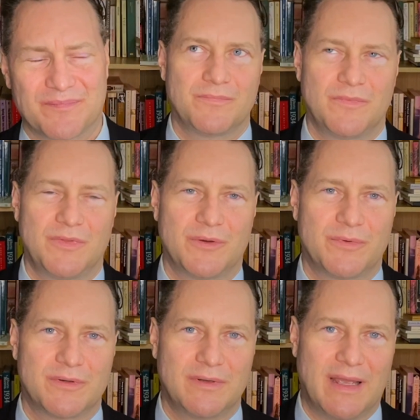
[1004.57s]
There
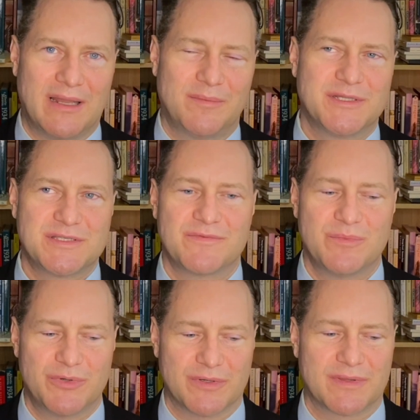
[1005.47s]
were elements of the
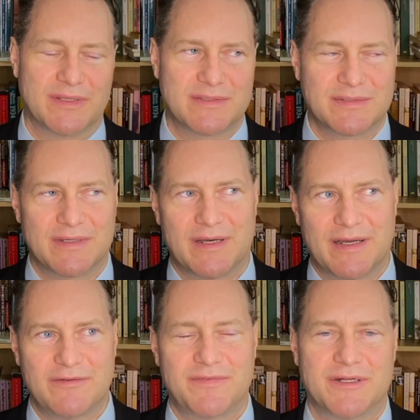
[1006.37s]
book that
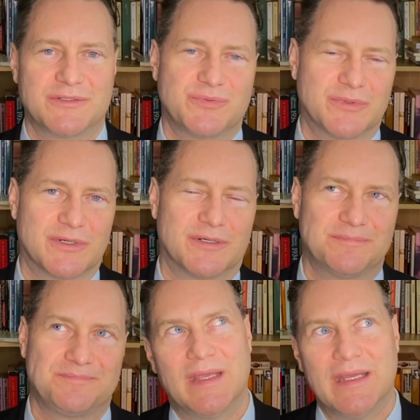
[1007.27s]
I felt were
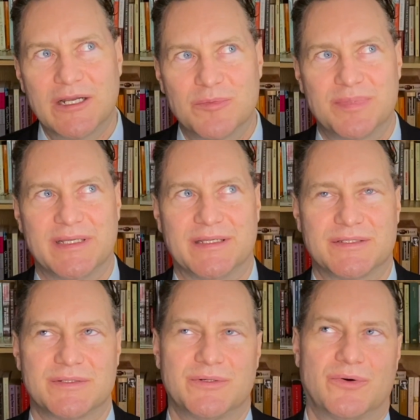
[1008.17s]

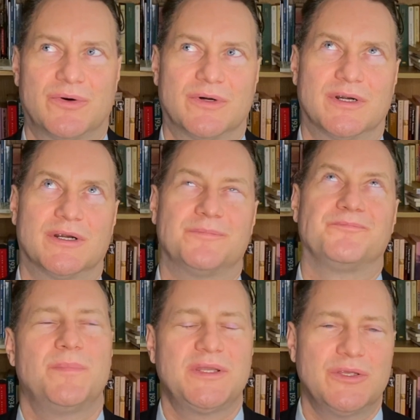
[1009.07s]
incomplete or a
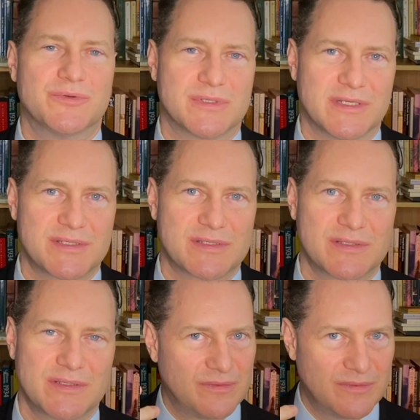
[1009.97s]
bit useless.
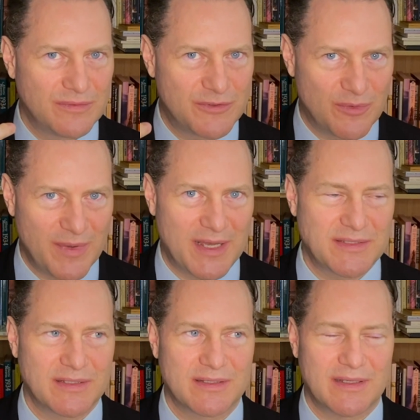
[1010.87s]

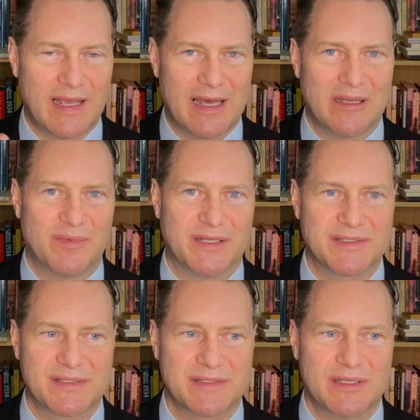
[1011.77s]
Dramatic
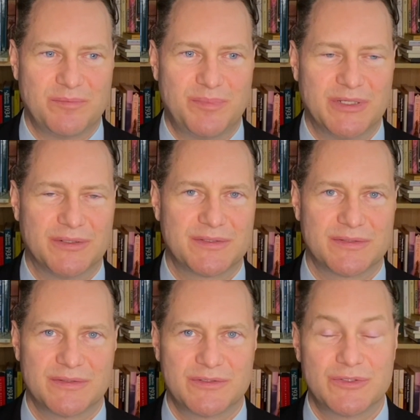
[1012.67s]
elements that built
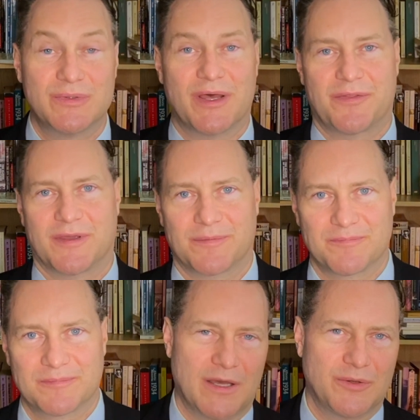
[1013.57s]
to nothing.
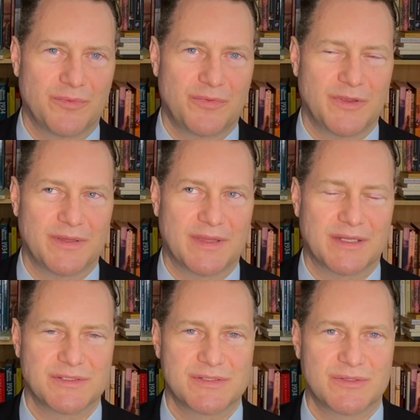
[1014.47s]
I don't think that
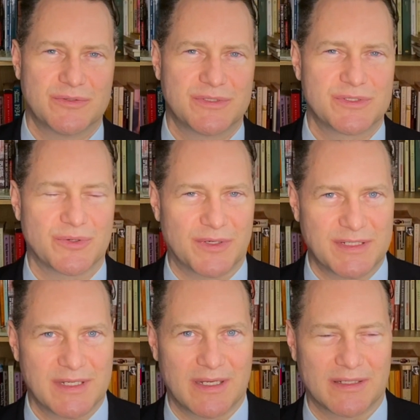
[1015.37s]
is good
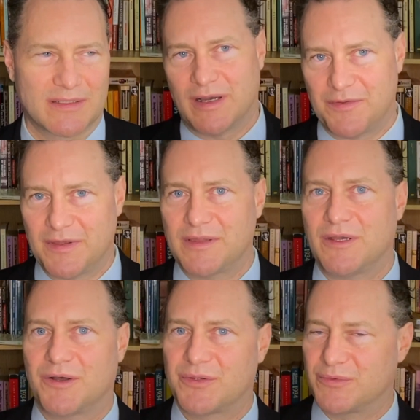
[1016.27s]
storytelling. I think the
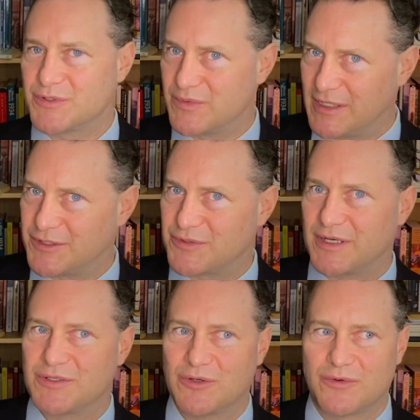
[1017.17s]
author was really
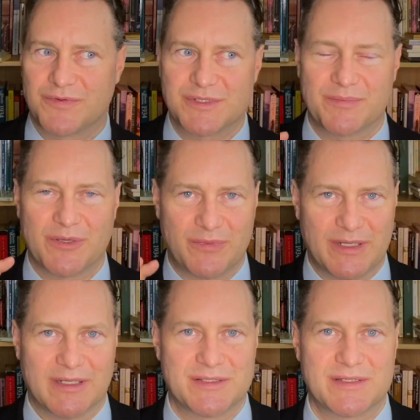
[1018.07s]
trying to go for something
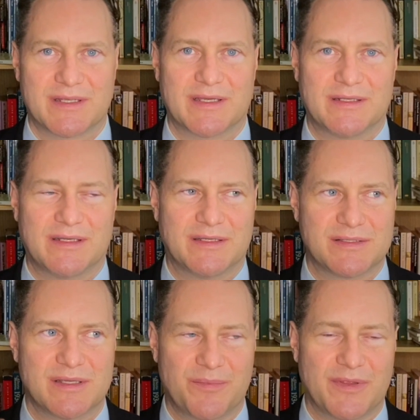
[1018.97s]
realistic and
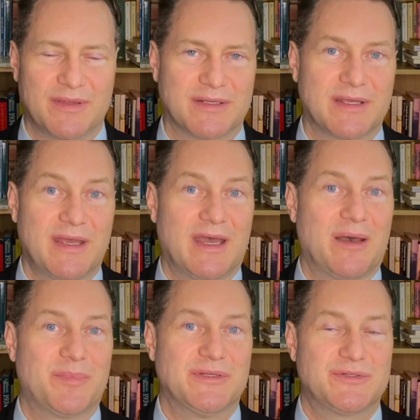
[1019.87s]
something that
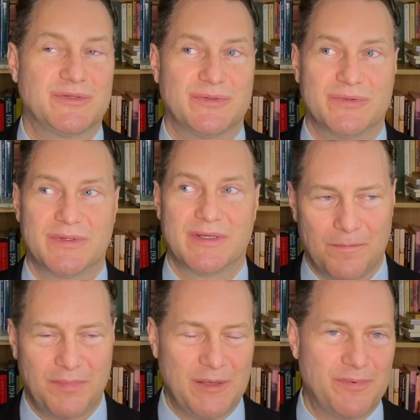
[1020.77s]
happened to
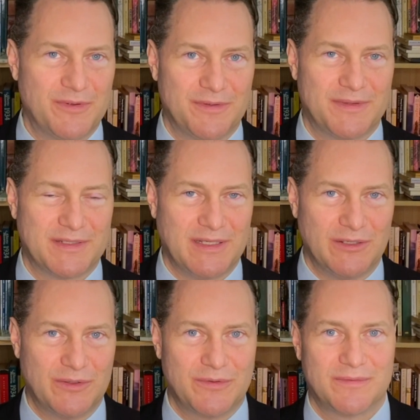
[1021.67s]
people that he
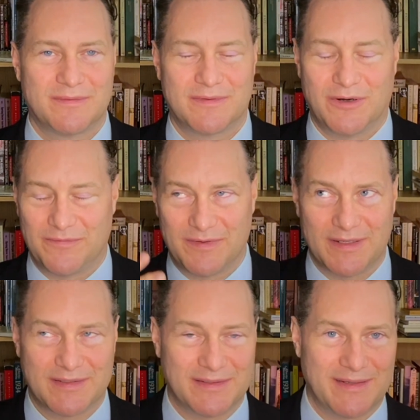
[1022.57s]
knew. Hopefully
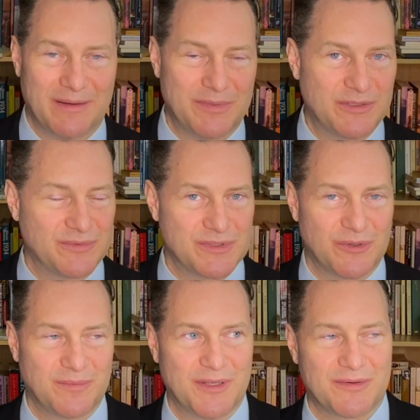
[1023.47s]
it didn't happen to his
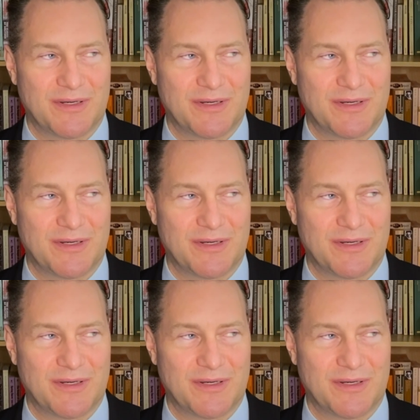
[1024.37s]
own mother,